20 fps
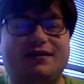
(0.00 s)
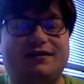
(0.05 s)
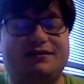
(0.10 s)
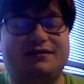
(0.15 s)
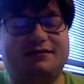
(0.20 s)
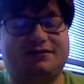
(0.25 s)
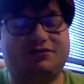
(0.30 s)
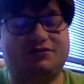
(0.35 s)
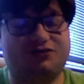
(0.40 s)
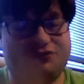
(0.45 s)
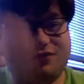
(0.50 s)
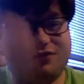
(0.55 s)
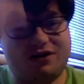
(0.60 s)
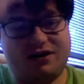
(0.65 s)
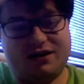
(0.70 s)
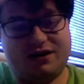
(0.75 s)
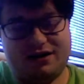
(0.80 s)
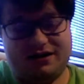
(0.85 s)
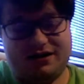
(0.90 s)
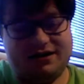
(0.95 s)
He doesn't
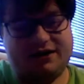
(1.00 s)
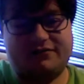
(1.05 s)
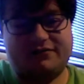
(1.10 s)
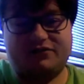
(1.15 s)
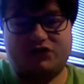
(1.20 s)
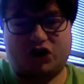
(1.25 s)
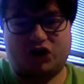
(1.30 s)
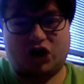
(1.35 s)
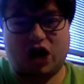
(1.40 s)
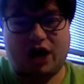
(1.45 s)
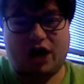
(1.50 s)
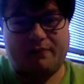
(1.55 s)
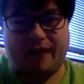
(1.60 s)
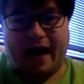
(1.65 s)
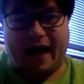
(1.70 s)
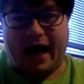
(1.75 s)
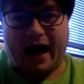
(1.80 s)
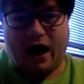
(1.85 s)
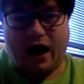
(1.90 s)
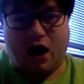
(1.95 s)
drink. He doesn't turn up
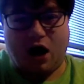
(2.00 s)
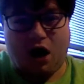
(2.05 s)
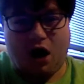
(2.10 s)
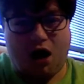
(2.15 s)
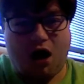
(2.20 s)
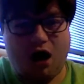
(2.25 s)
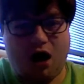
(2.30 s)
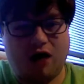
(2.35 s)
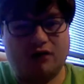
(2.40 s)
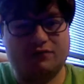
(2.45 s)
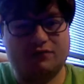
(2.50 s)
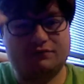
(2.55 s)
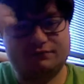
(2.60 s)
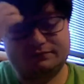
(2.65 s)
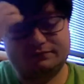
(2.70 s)
at all